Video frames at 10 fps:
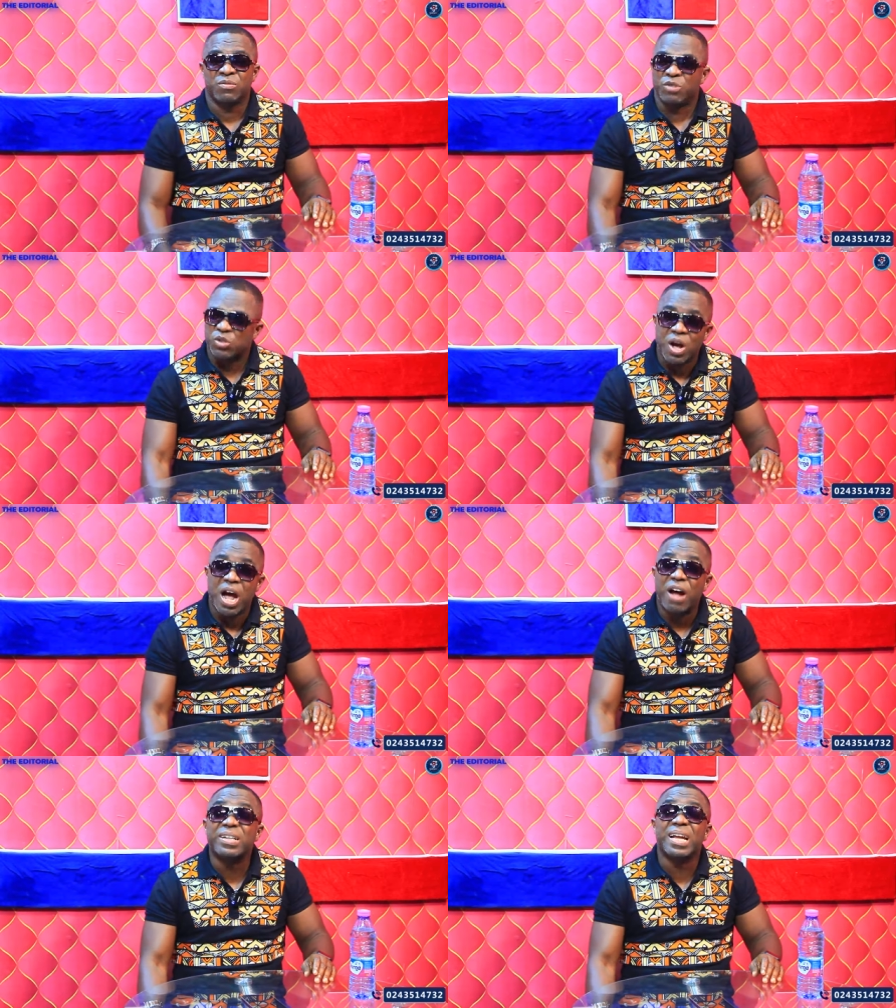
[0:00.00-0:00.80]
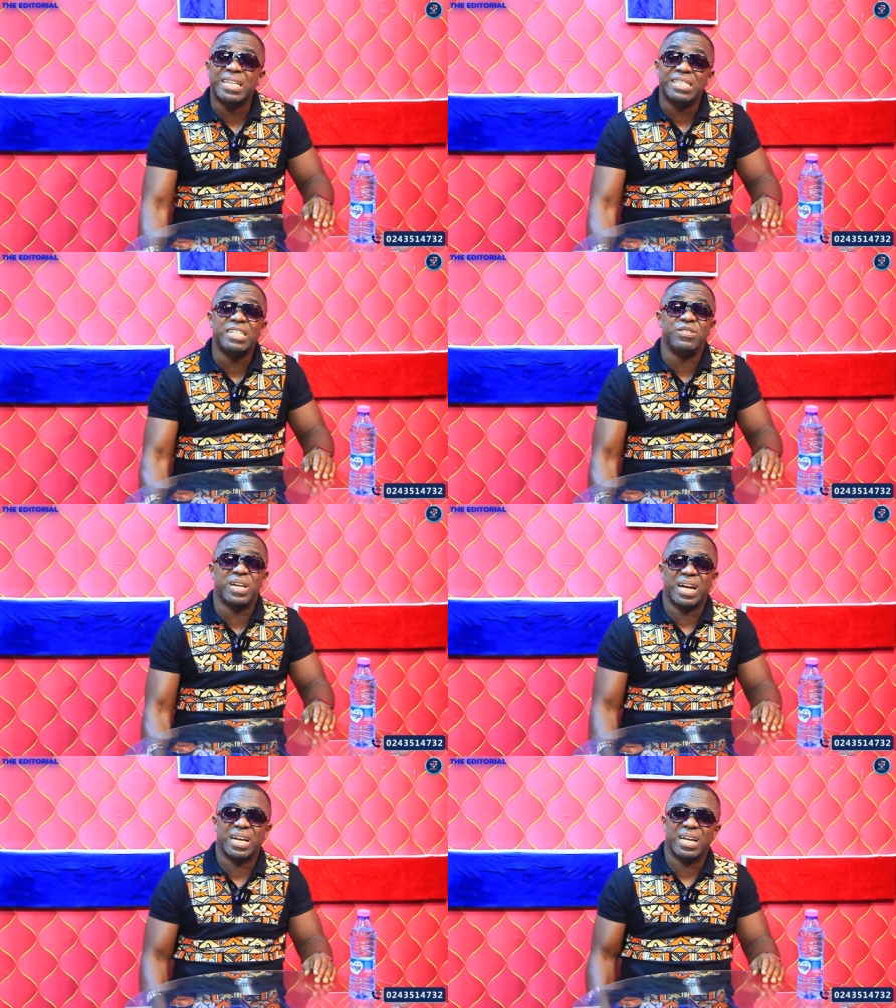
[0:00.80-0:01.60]
We saw how
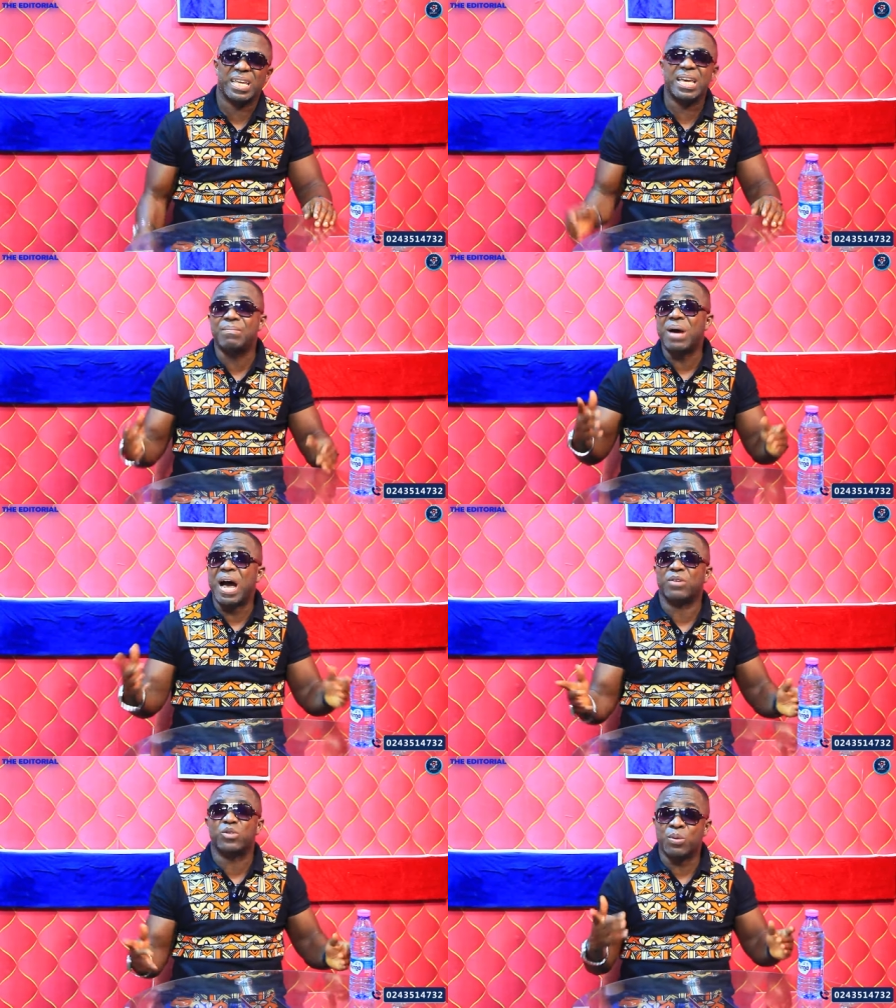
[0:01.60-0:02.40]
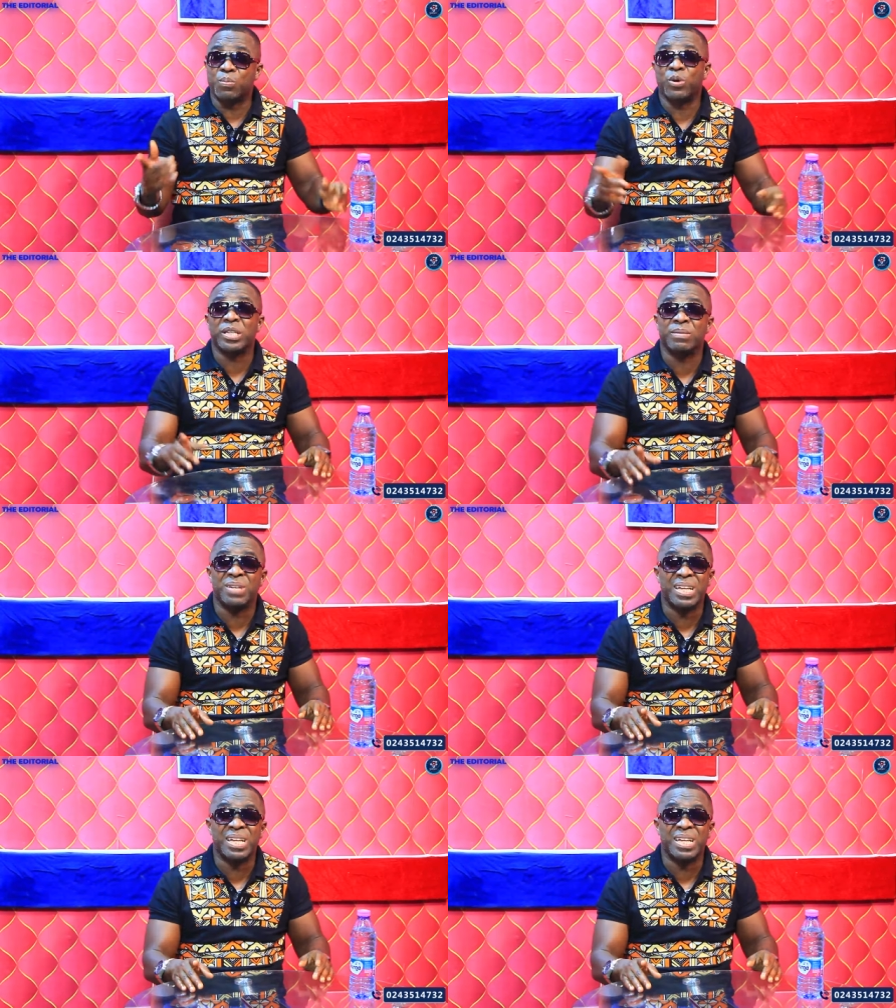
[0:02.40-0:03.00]
Nigeria came out to support him.